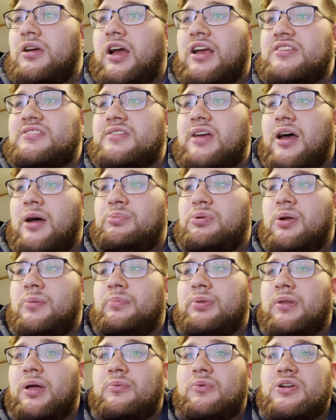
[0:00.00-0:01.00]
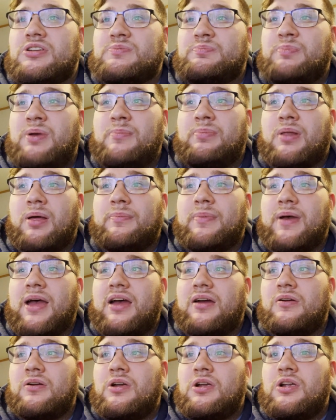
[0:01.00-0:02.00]
I saw Piplup. Where's Piplup
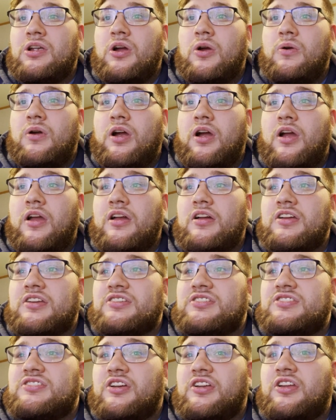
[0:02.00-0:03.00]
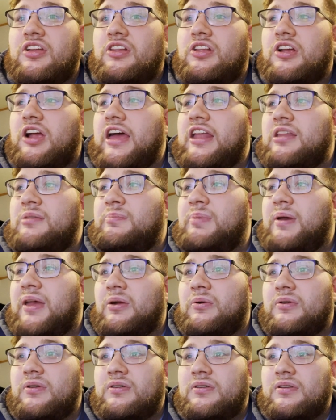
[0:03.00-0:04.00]
at? Where are you, circular-headed
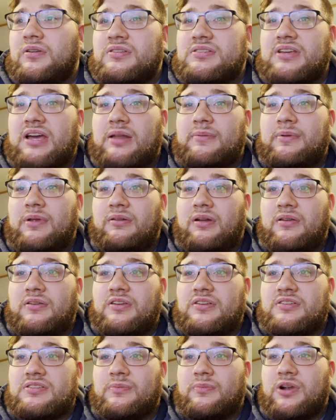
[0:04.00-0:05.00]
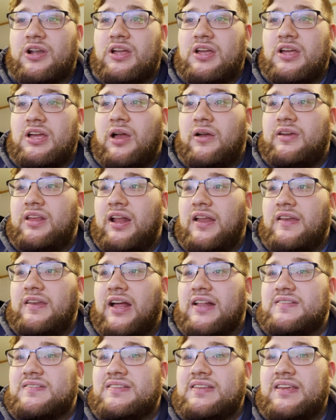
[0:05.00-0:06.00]
penguin? It's got to be around here somewhere. How can I
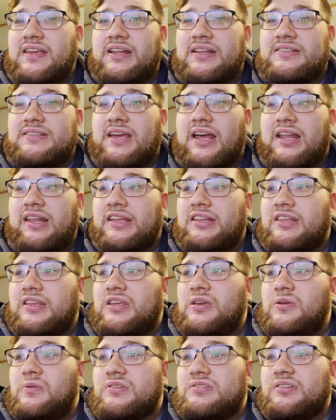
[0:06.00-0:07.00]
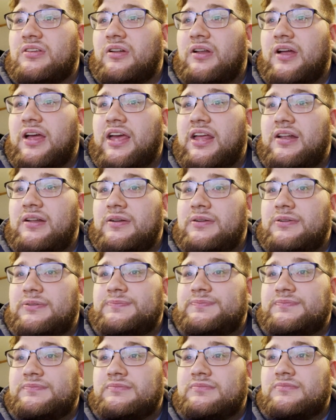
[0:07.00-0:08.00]
not see it? It's got like the cutest little head.
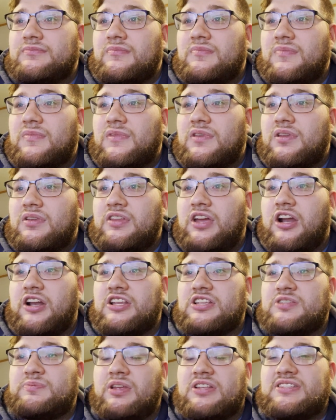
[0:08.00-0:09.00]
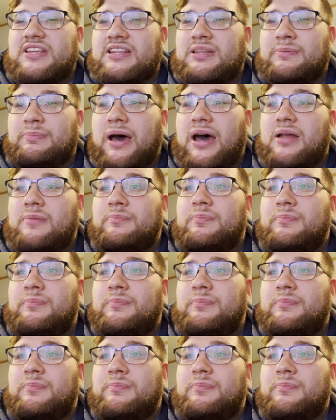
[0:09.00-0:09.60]
There it is. It's at the bottom.